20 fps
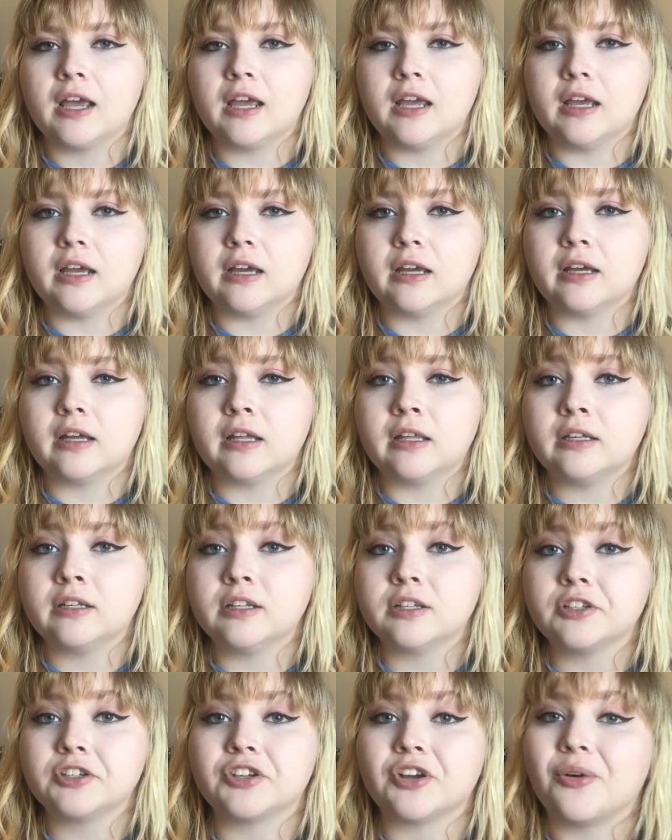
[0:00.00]

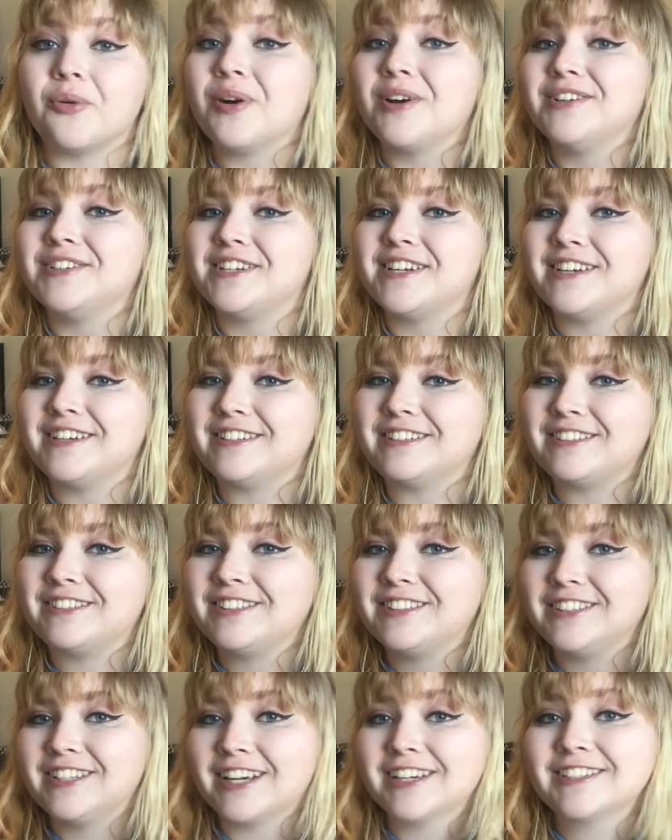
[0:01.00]
and so
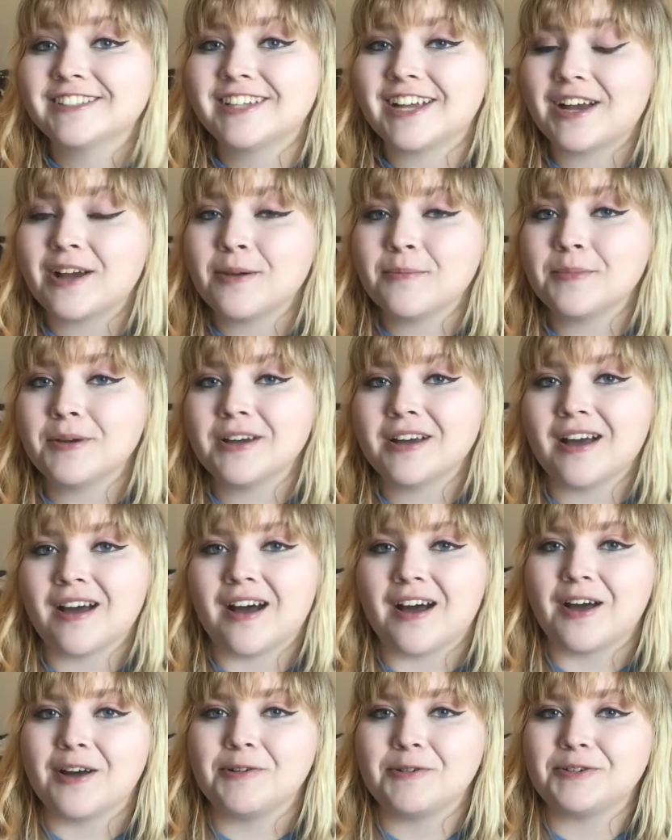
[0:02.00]
until next time,
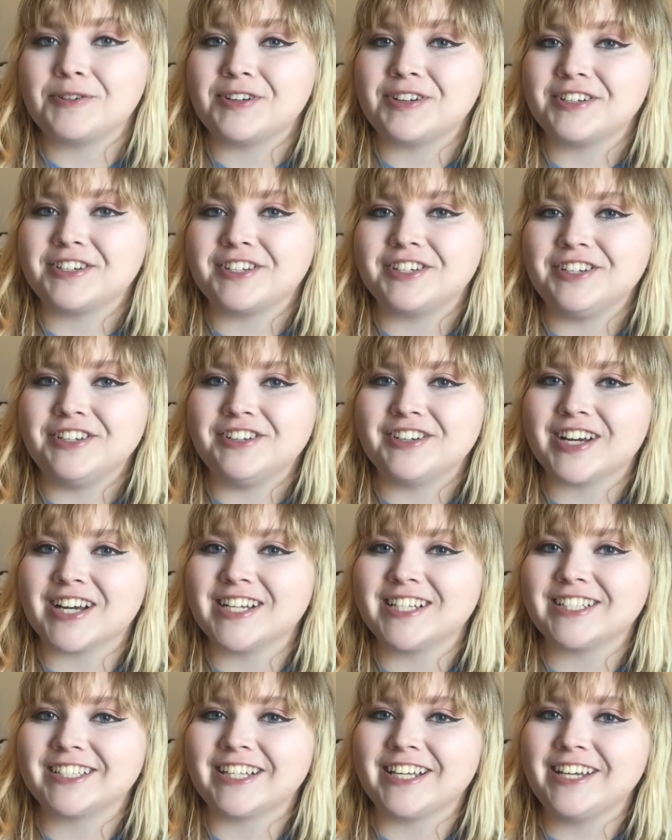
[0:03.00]
I will see you
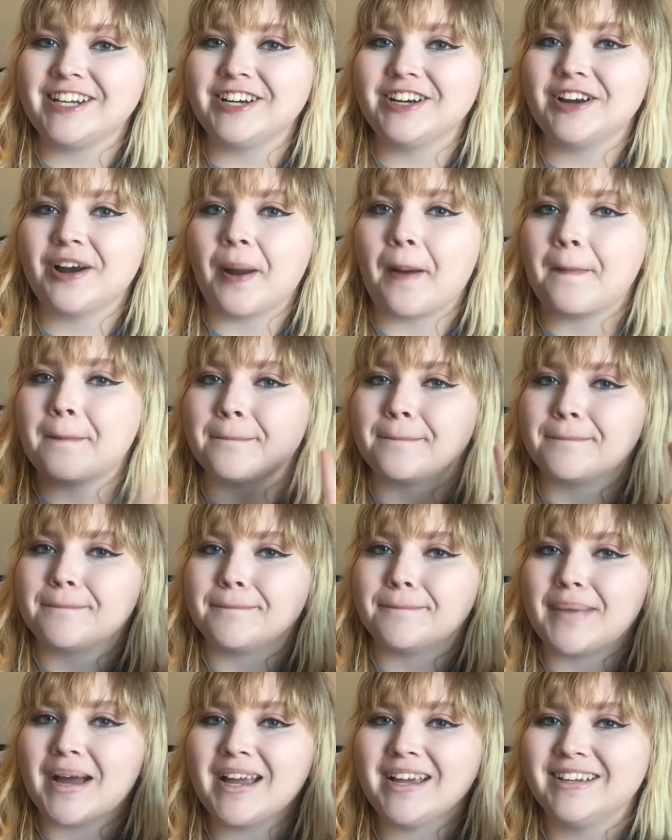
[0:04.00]
guys later.
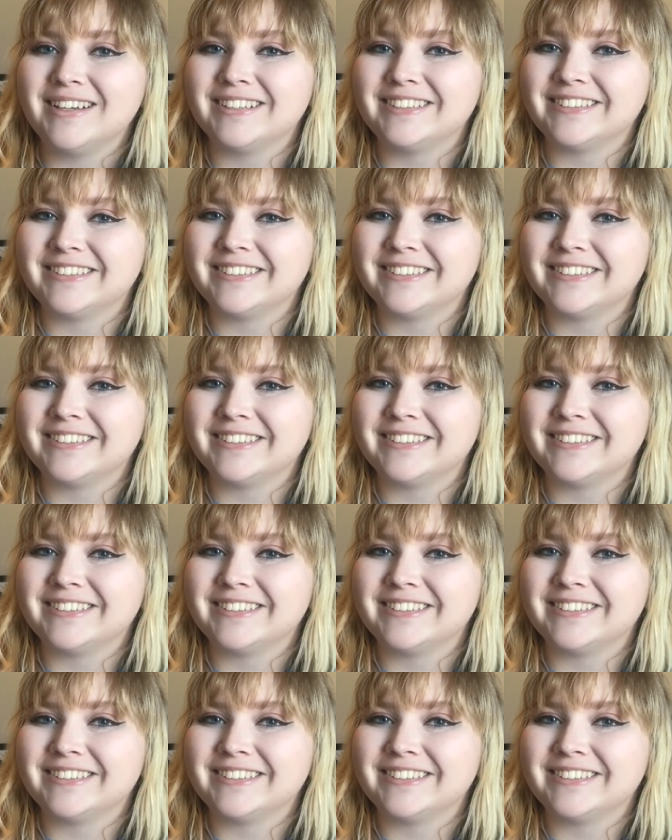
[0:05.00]
Bye.